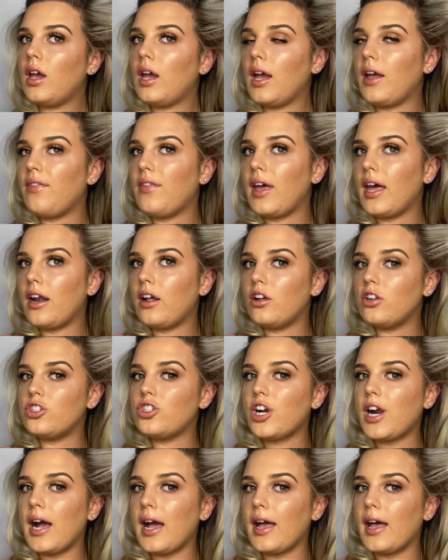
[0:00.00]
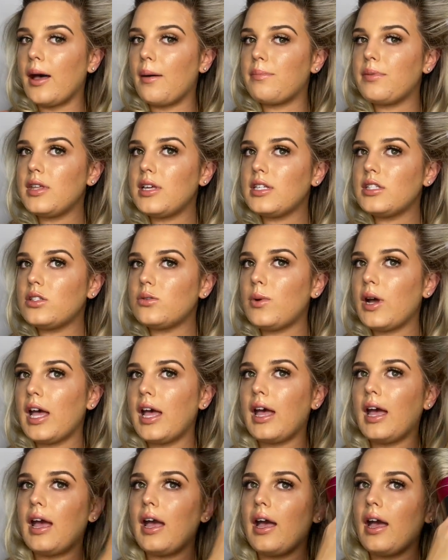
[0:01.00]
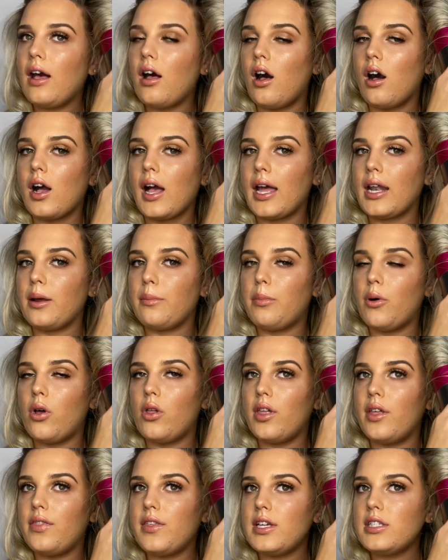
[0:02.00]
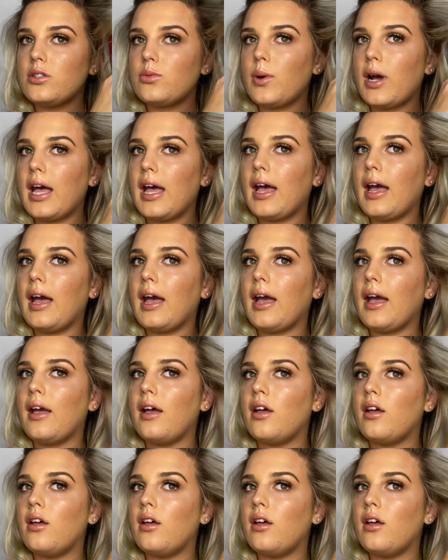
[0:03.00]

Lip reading: And then I'll dry up this way. I'll kind of pull it this way.